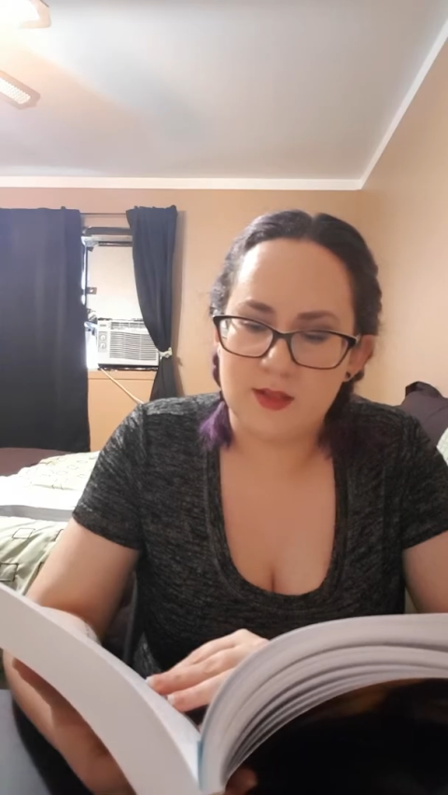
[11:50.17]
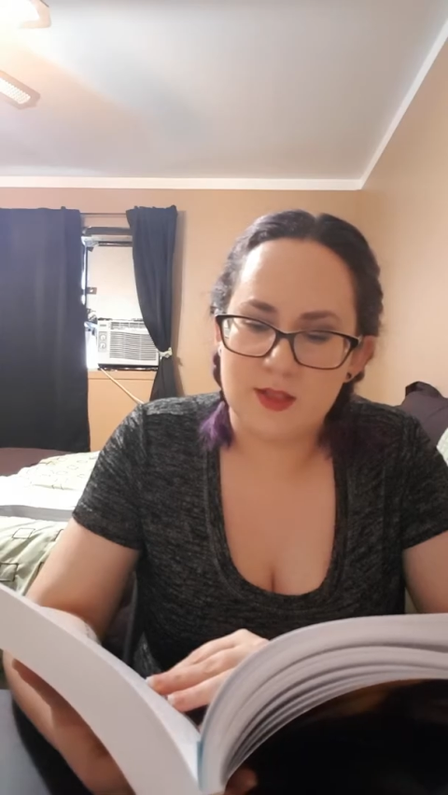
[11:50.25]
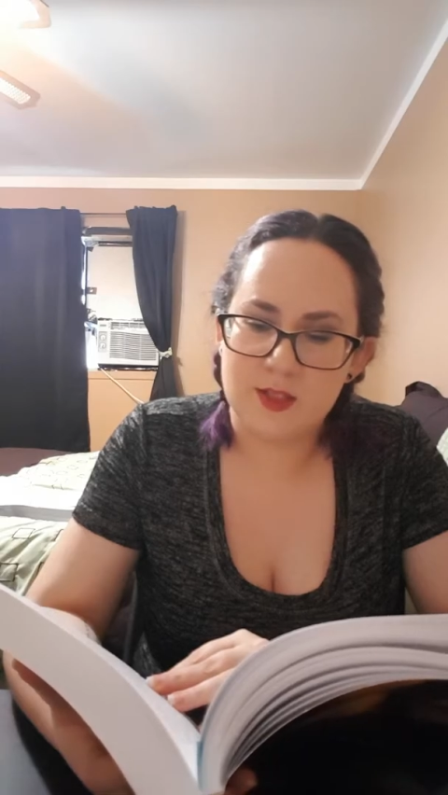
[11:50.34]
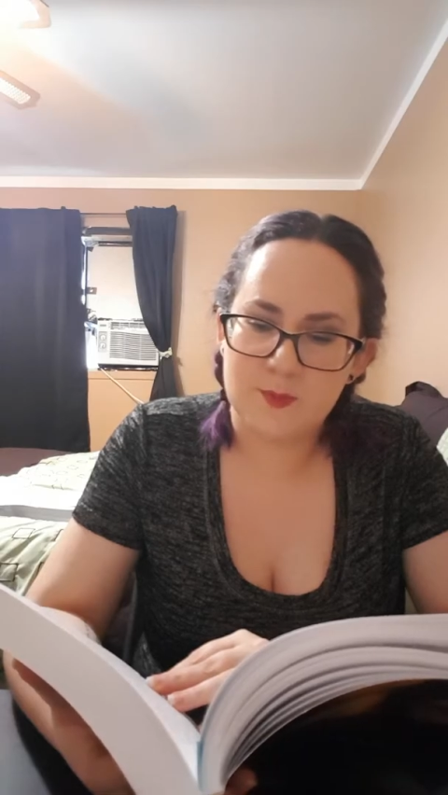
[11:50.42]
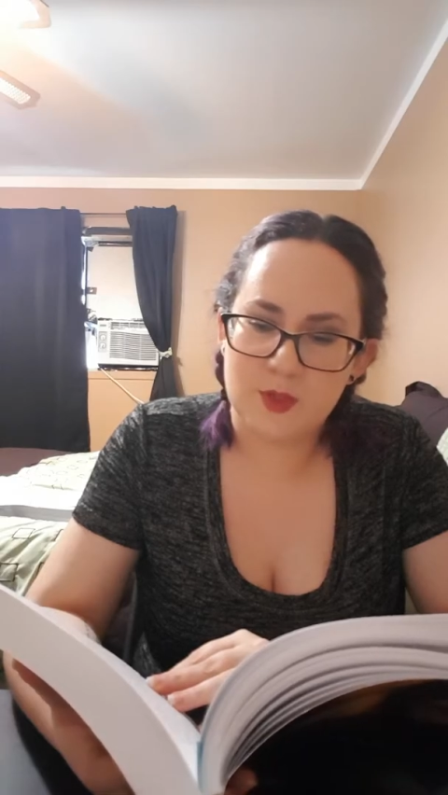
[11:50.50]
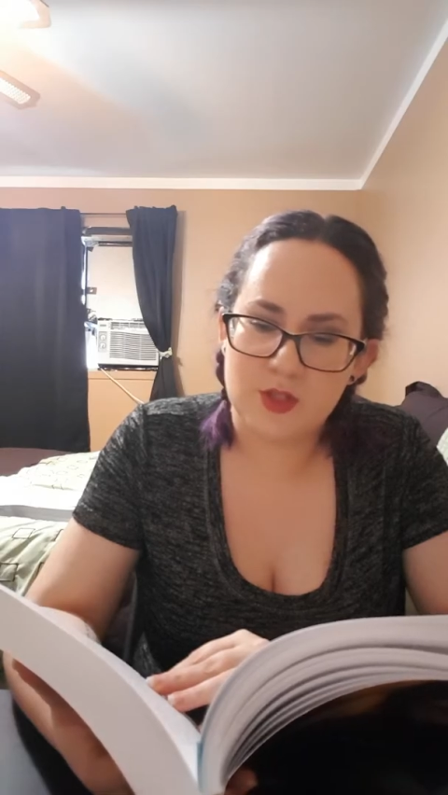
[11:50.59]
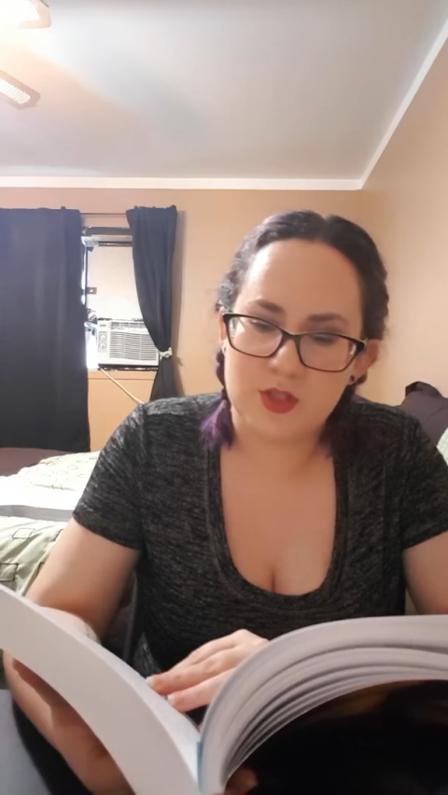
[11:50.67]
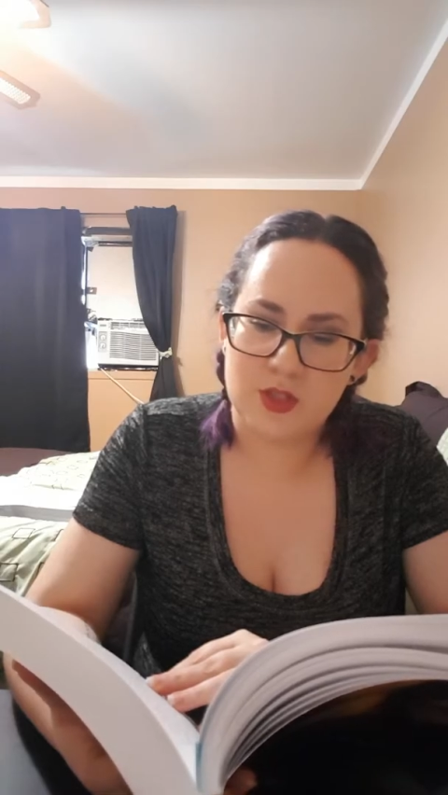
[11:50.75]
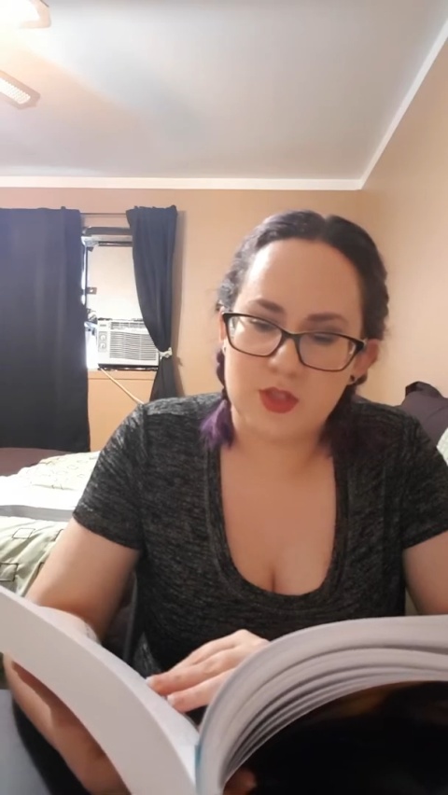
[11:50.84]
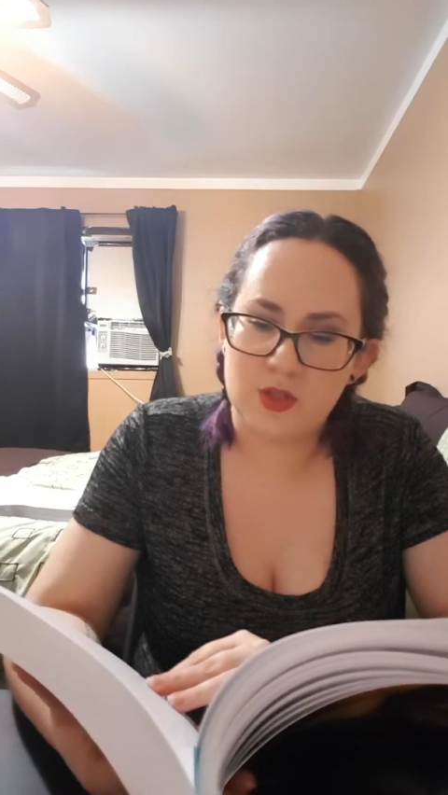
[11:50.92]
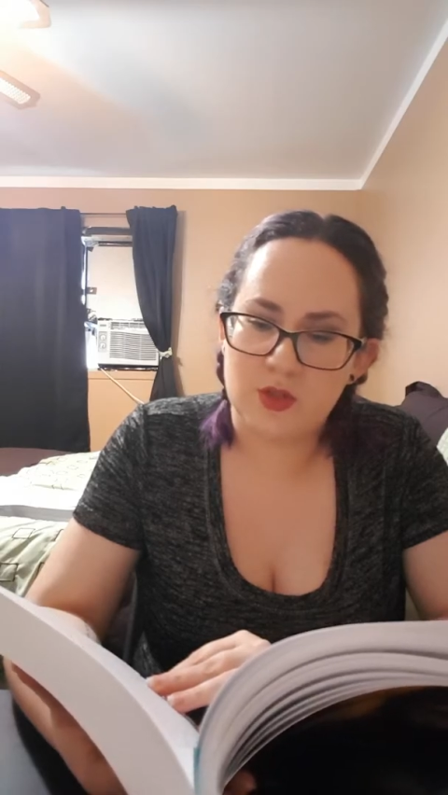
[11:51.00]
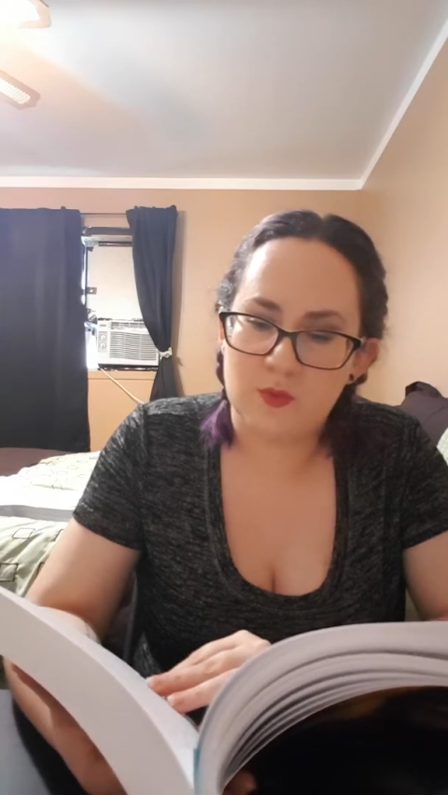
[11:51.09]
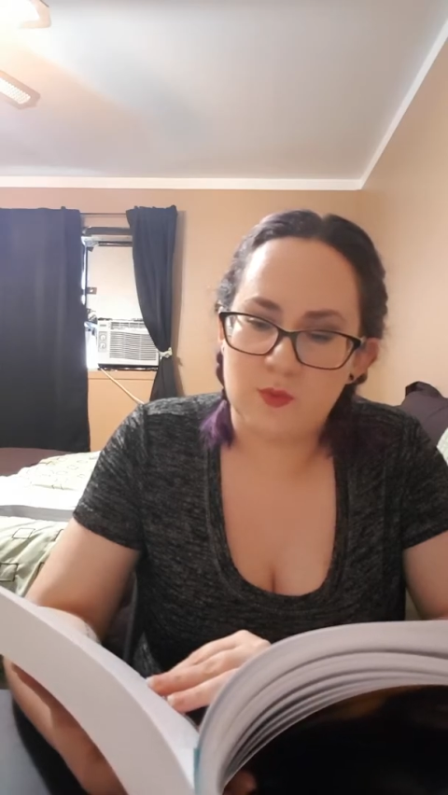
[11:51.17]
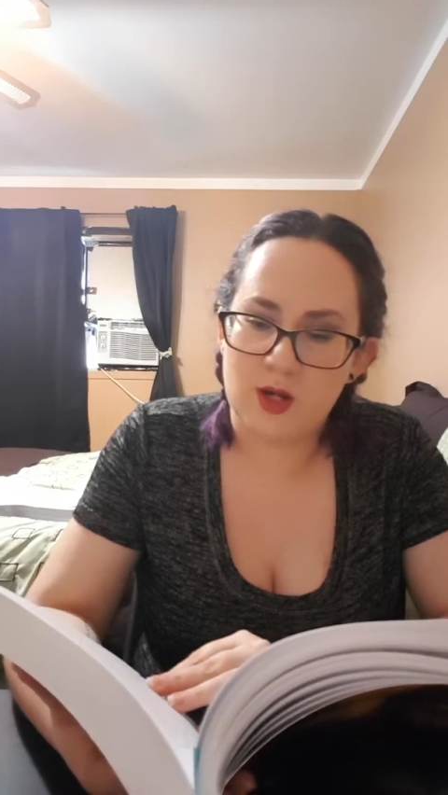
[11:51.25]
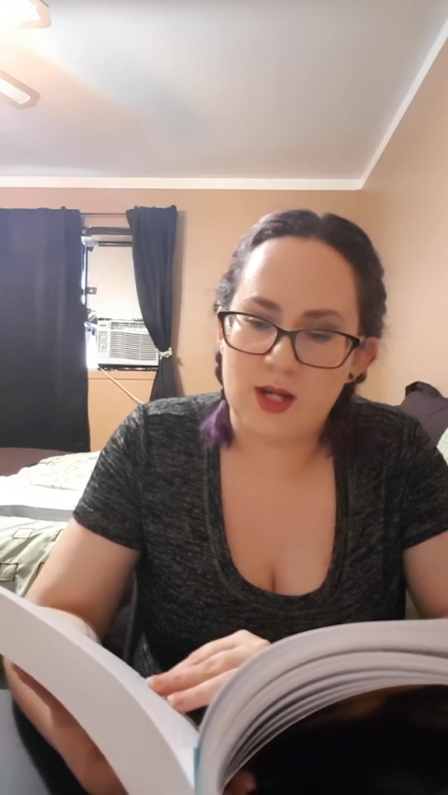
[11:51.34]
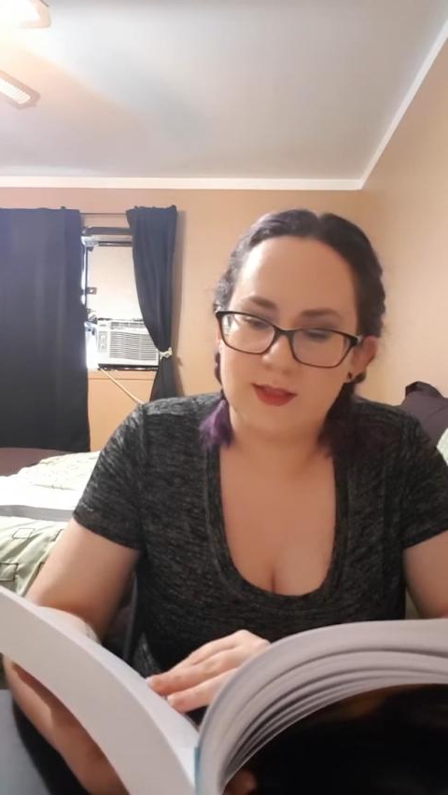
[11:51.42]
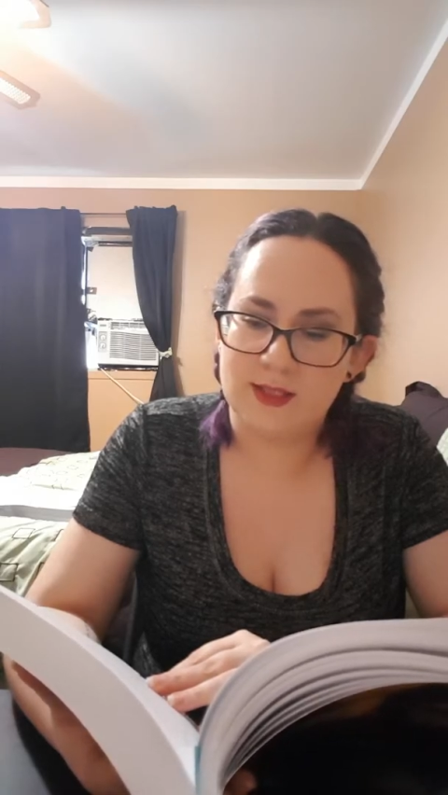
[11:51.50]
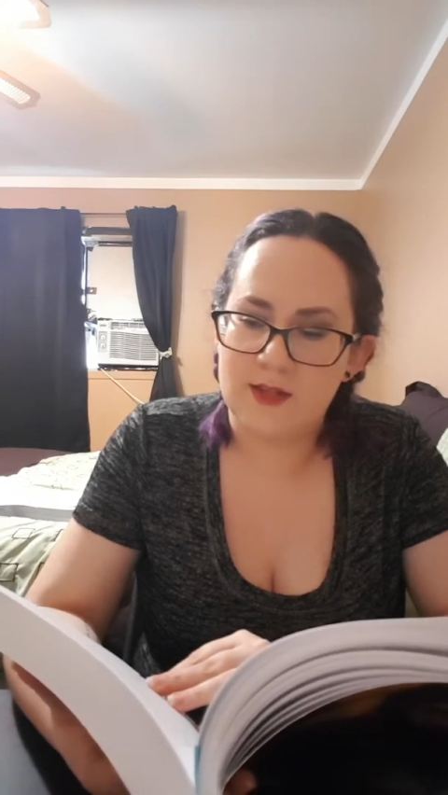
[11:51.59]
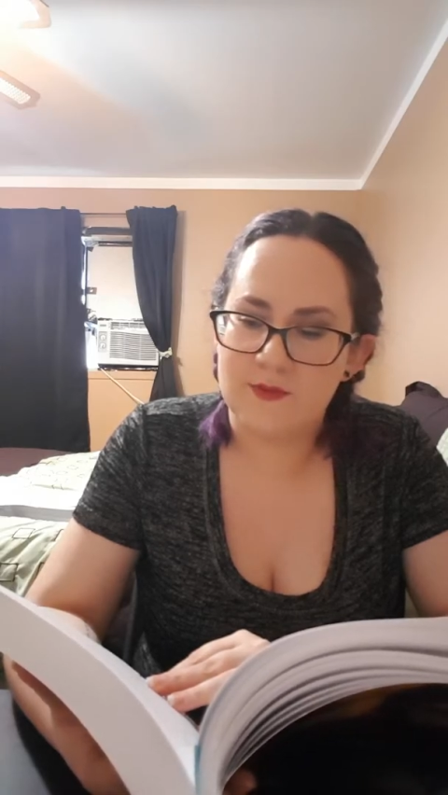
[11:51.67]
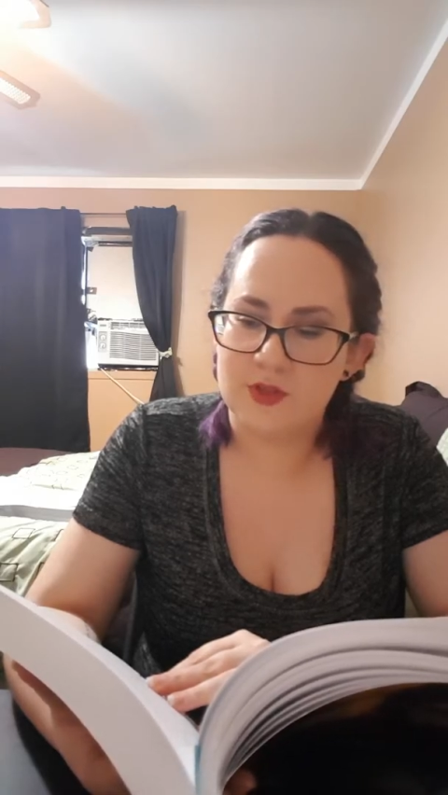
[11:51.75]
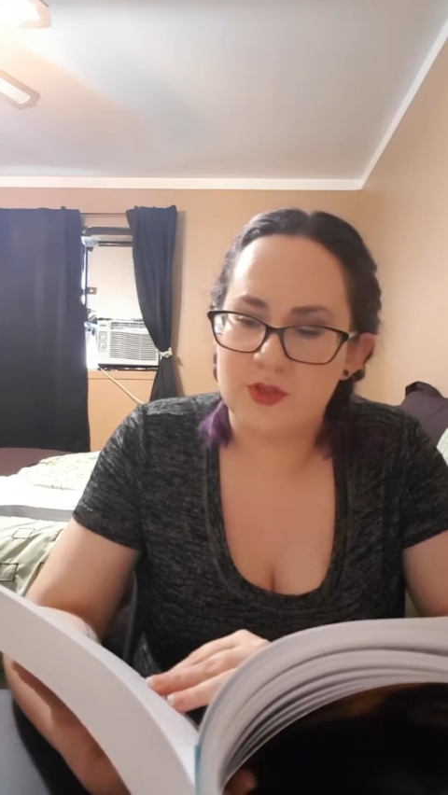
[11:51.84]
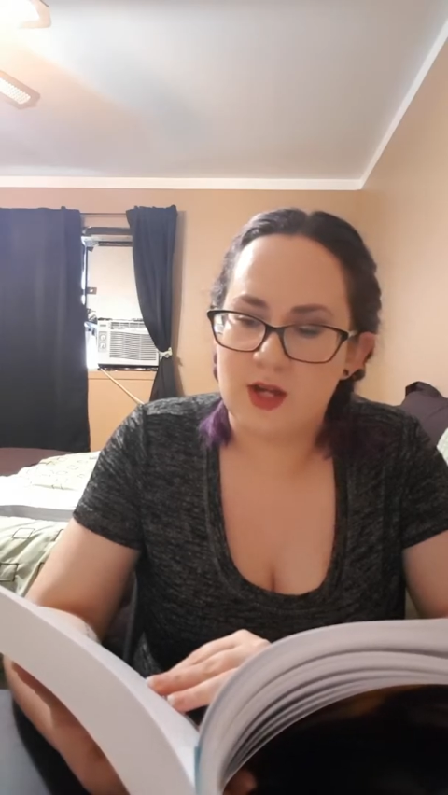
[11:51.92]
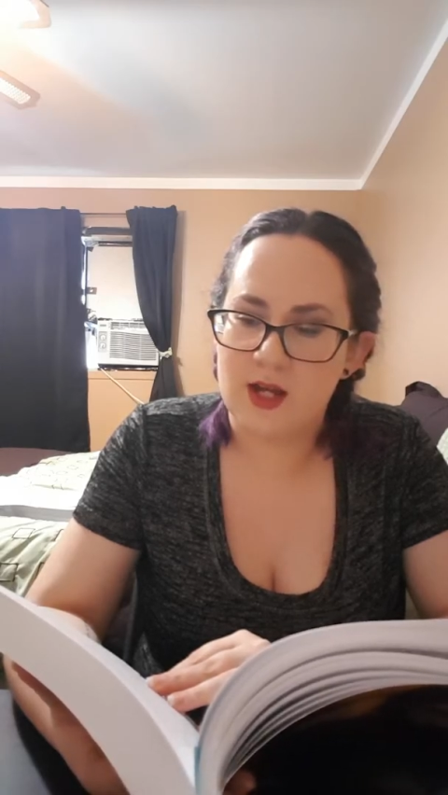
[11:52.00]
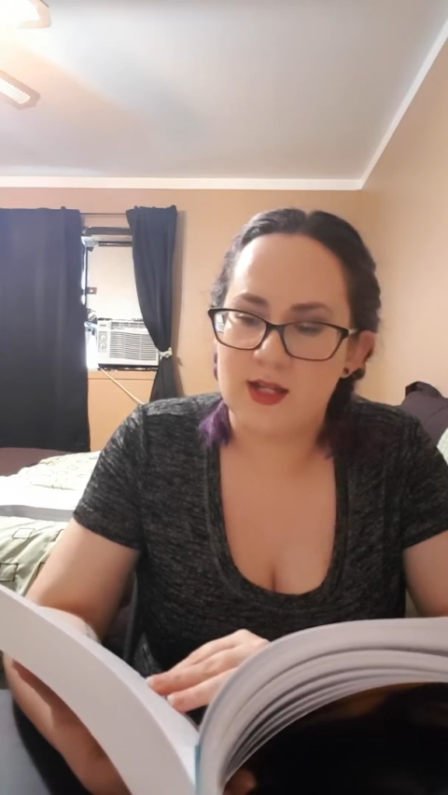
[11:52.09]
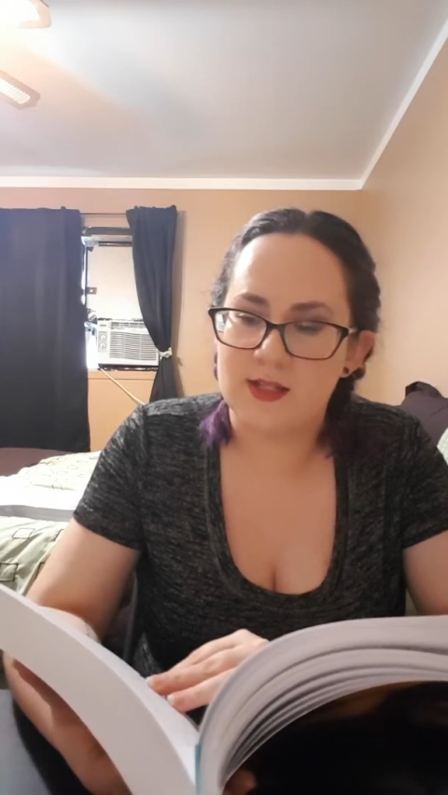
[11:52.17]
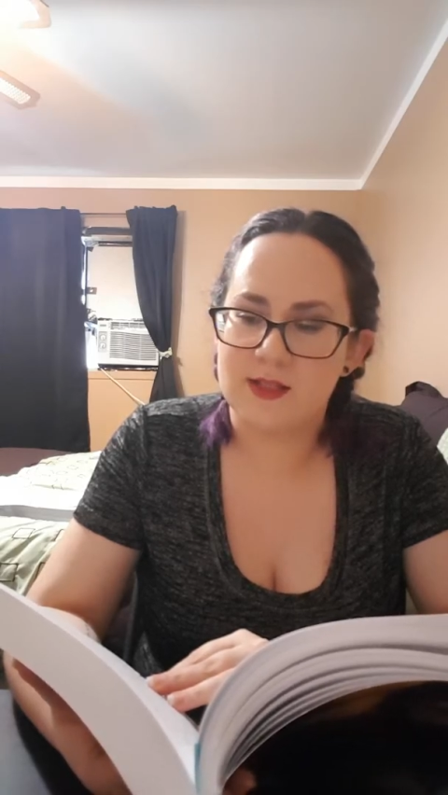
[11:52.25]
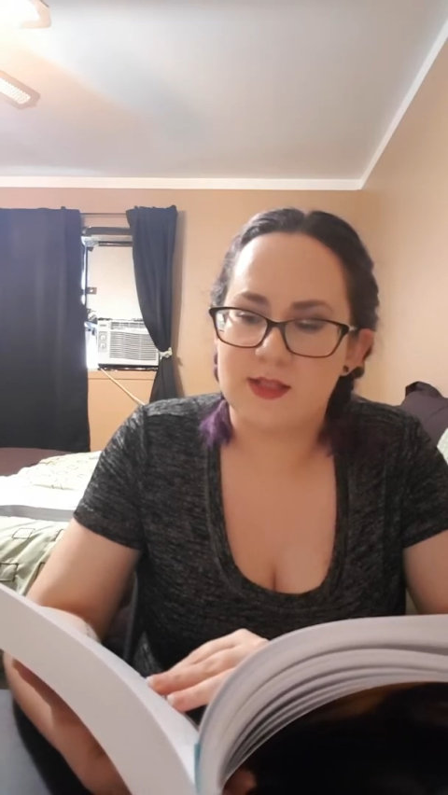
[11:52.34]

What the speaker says: expression in her wide lavender eyes